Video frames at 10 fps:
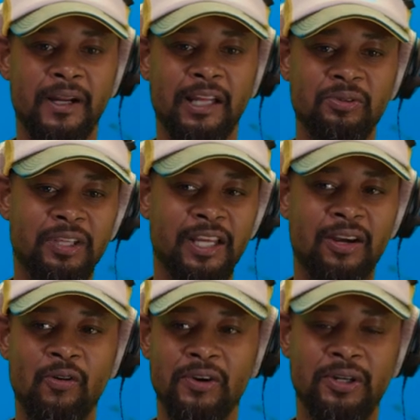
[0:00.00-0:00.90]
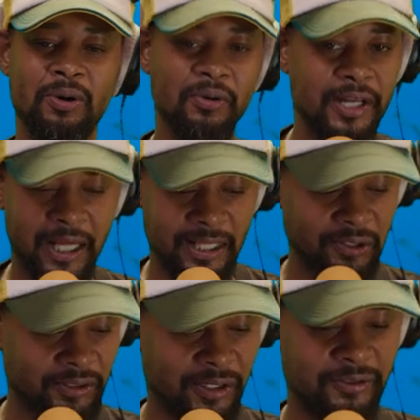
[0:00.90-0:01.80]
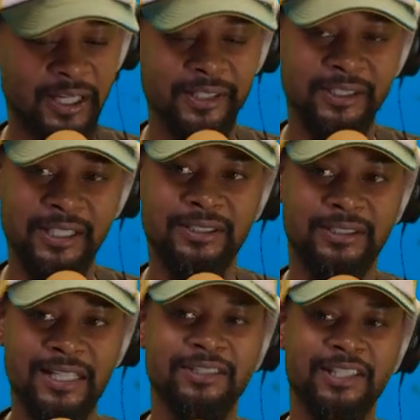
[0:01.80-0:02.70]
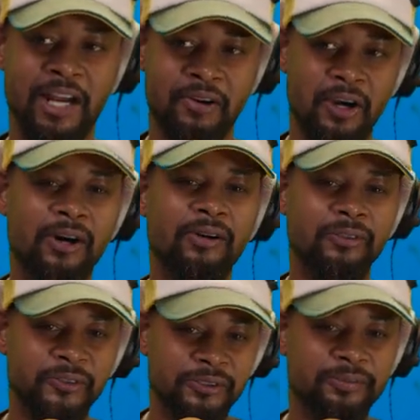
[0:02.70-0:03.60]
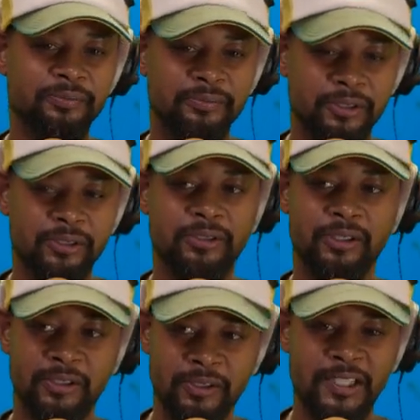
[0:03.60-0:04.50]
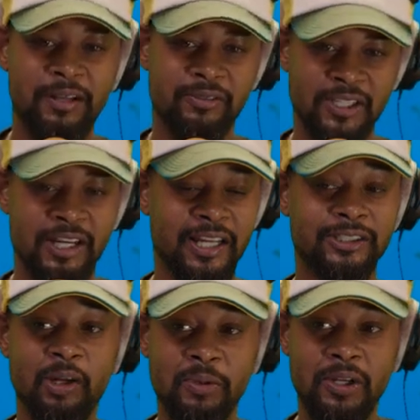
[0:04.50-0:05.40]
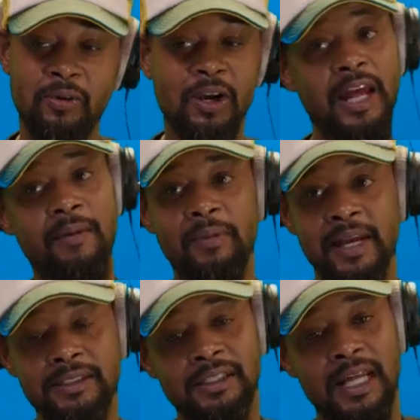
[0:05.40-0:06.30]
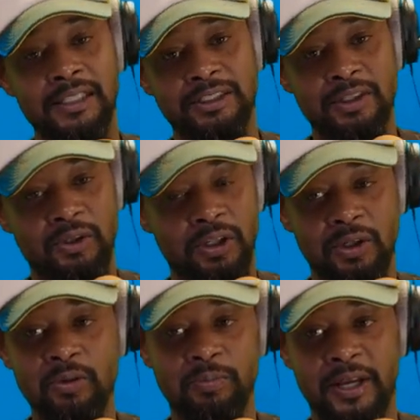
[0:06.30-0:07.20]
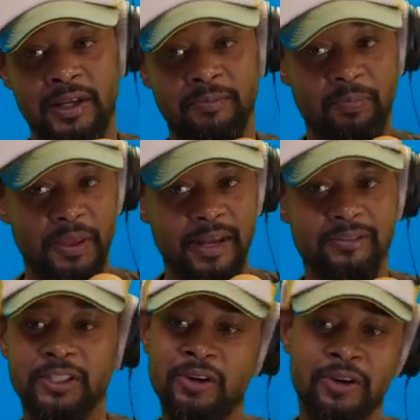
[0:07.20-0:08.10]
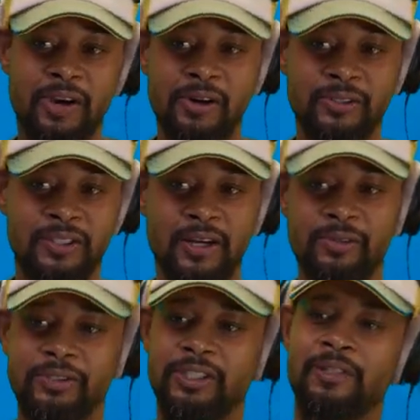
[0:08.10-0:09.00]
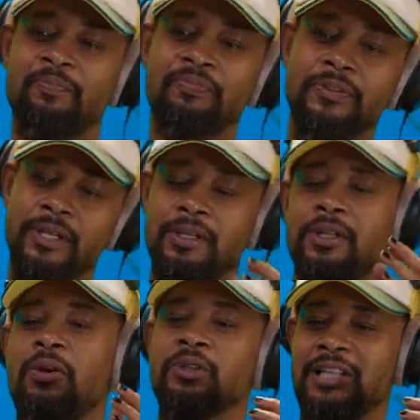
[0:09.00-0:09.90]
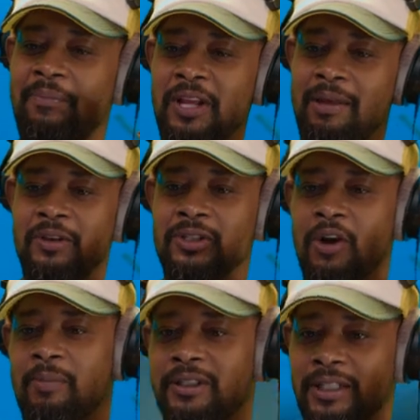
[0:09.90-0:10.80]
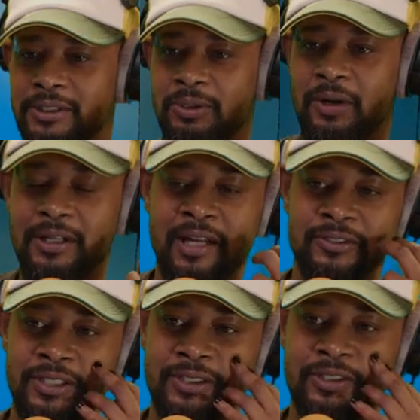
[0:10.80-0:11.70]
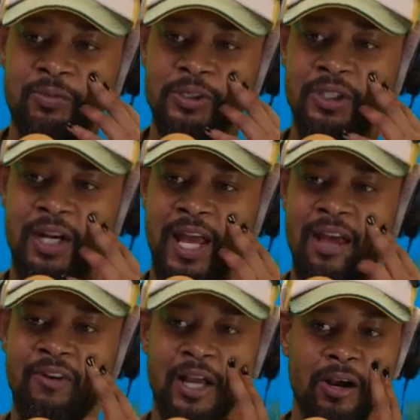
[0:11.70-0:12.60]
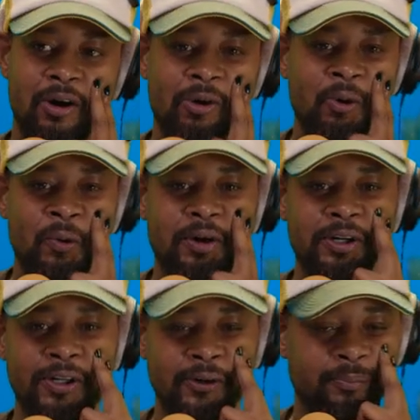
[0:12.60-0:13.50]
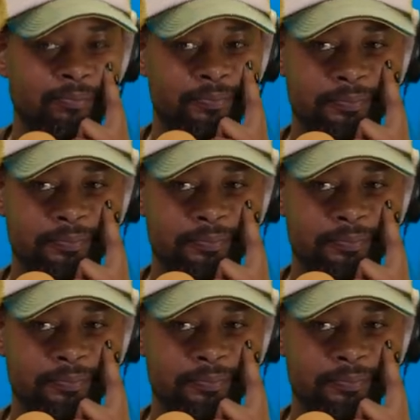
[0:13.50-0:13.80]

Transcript: Like, you can't overdo it. Like, you know, like, that's scaring the hoes. See, niggas don't be knowing that, man. It's a lot of shit you can do, man. Like, scaring the hoes, that whole shit. Which, let me talk about that, too. I've seen someone try to have, like, a whole,